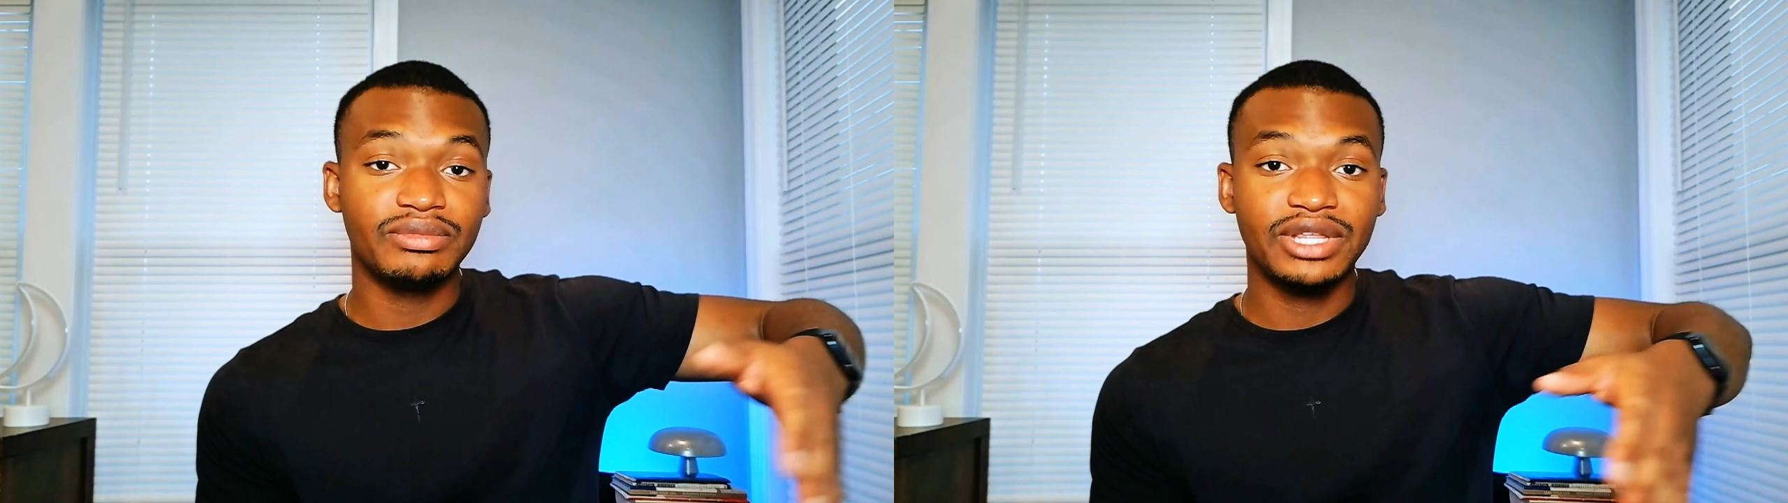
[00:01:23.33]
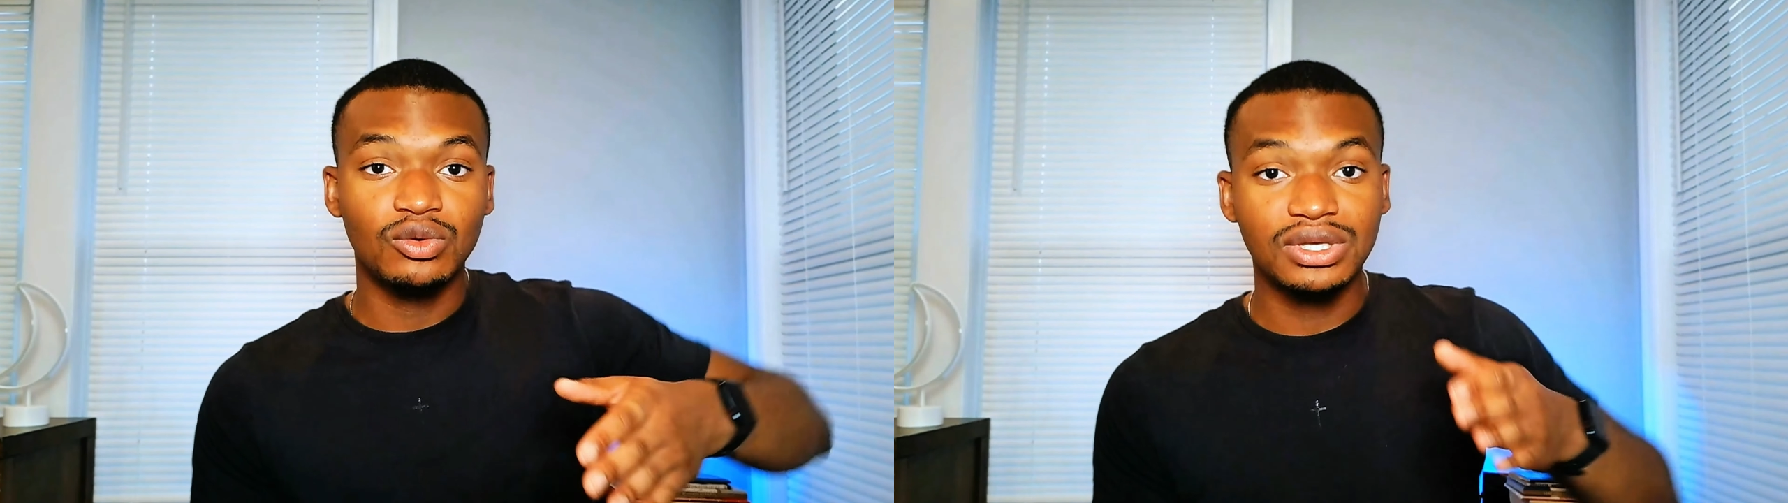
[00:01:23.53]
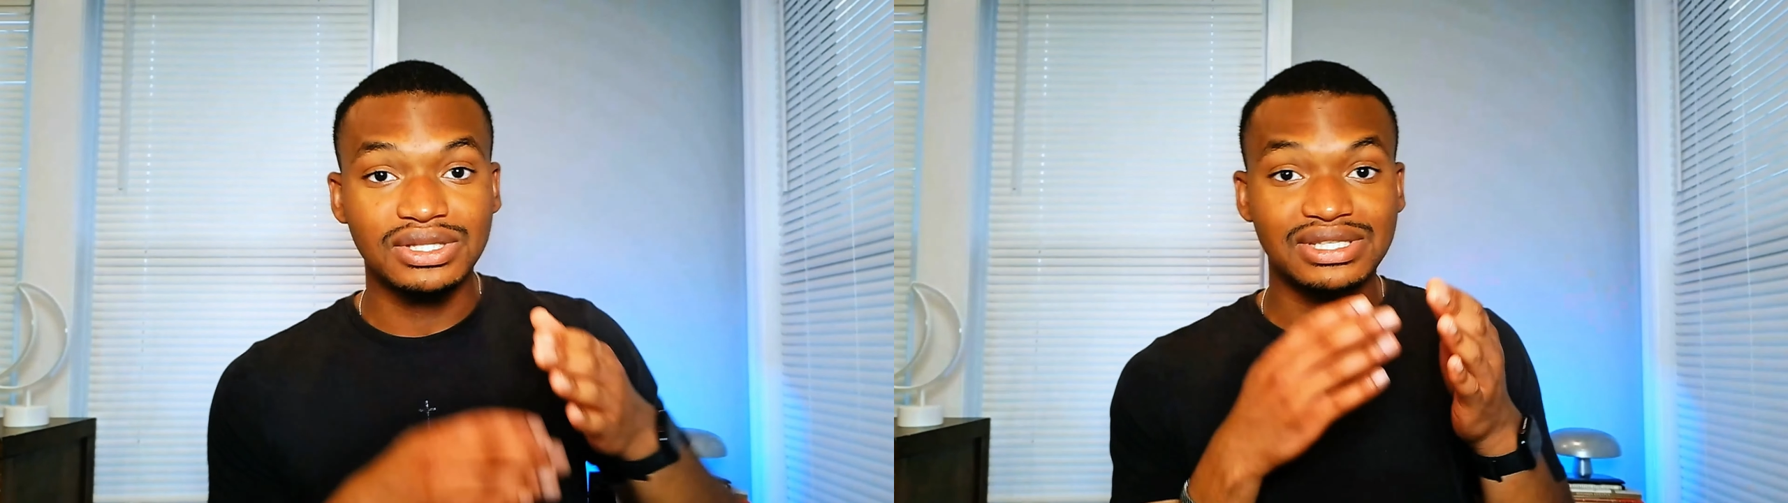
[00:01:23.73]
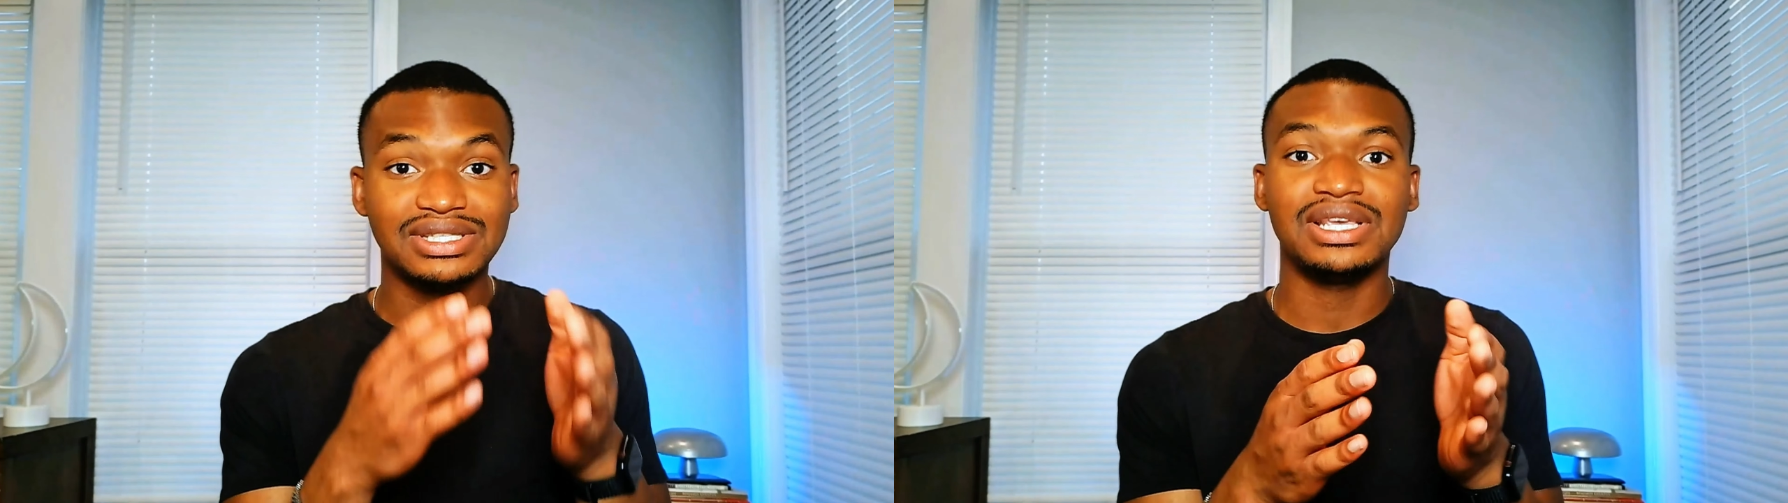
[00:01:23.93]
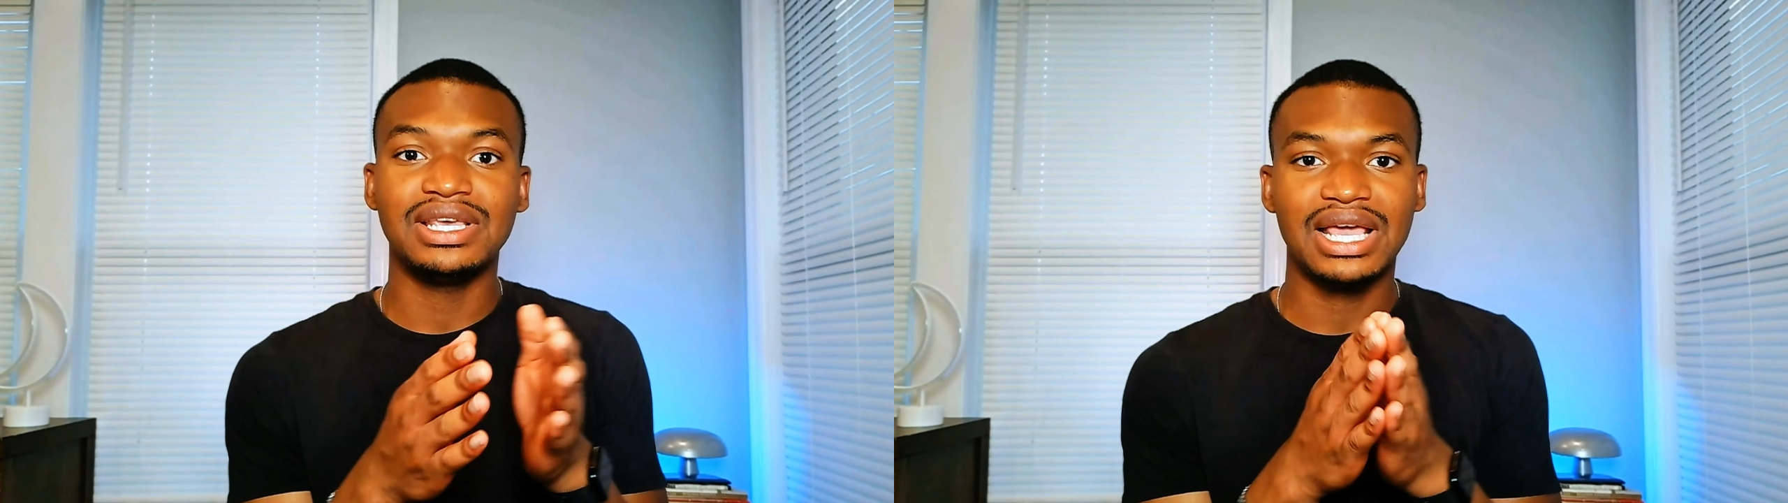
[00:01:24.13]
that you can
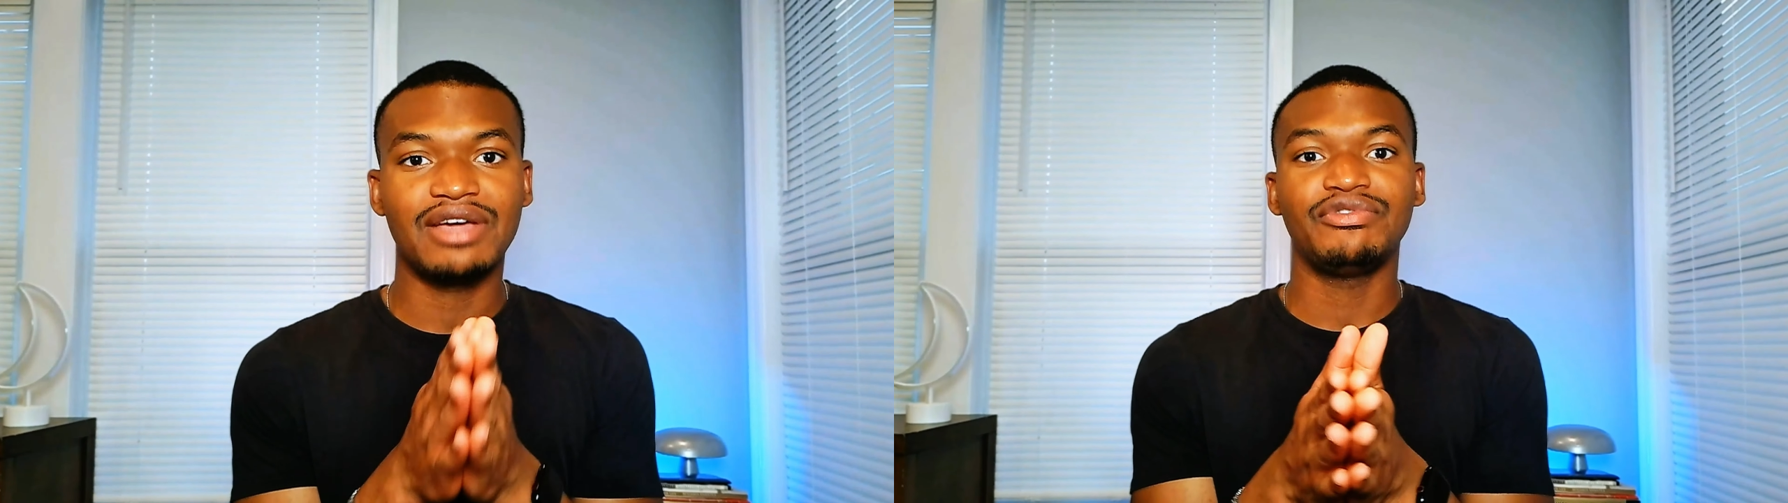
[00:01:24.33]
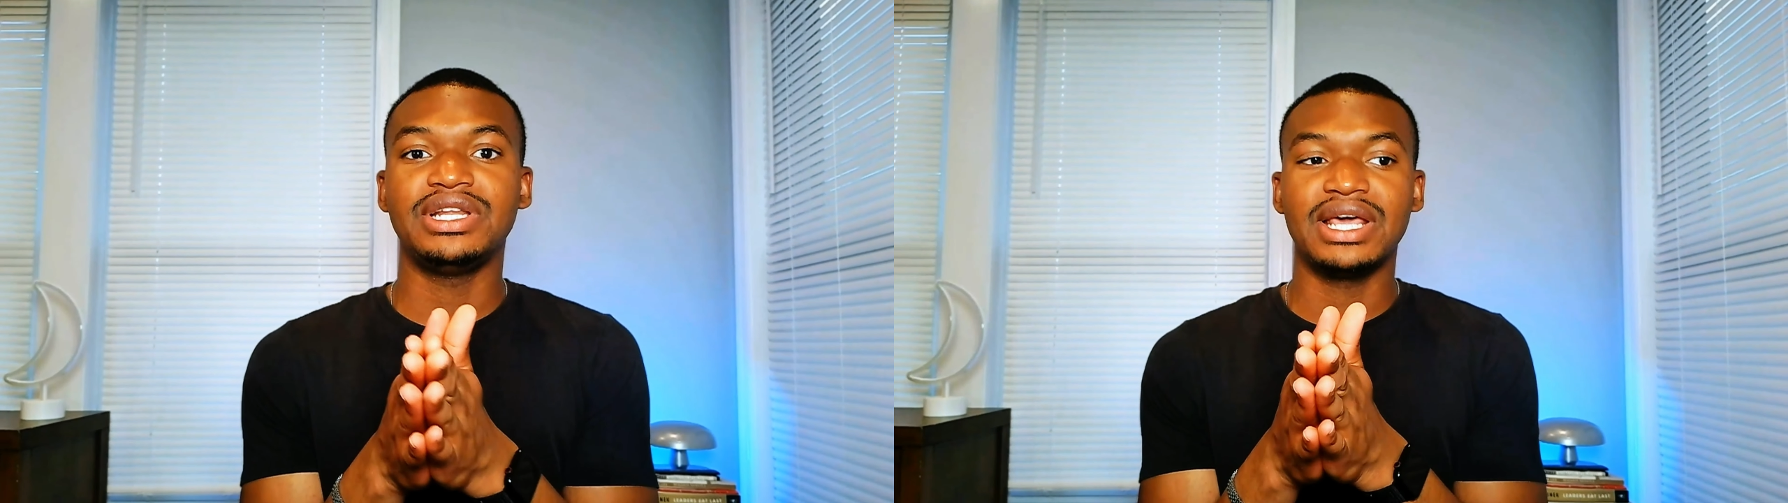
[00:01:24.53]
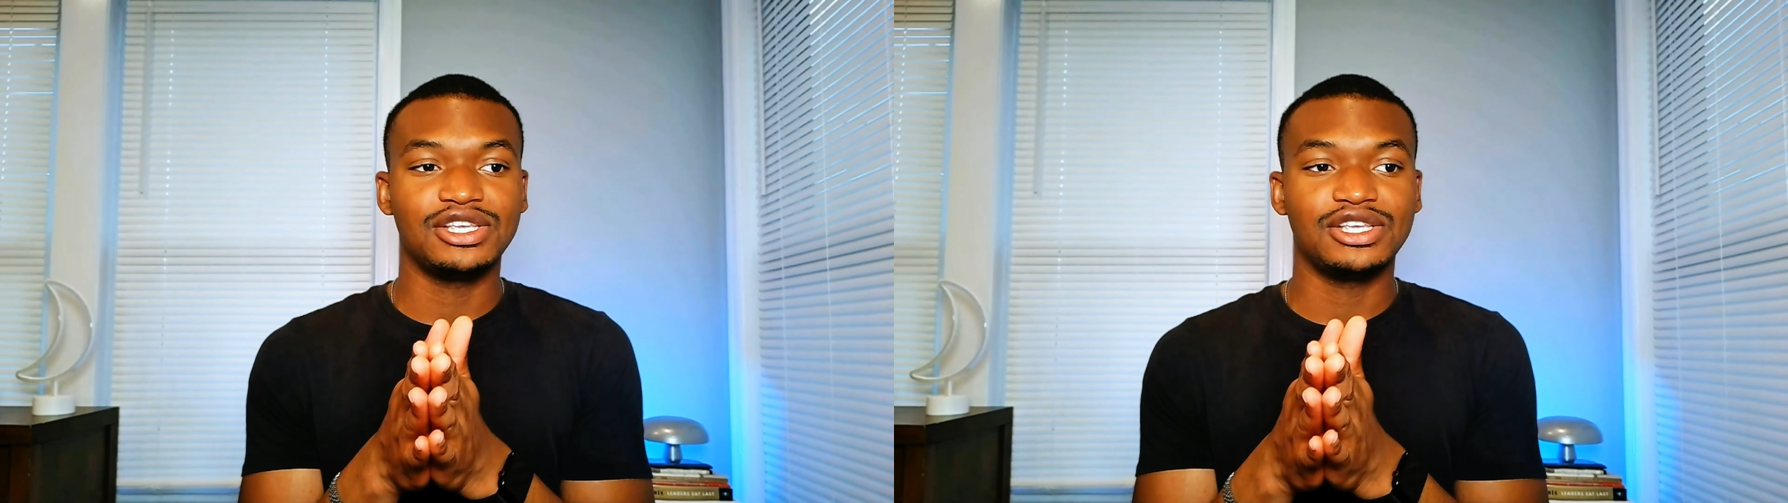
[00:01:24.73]
see every day.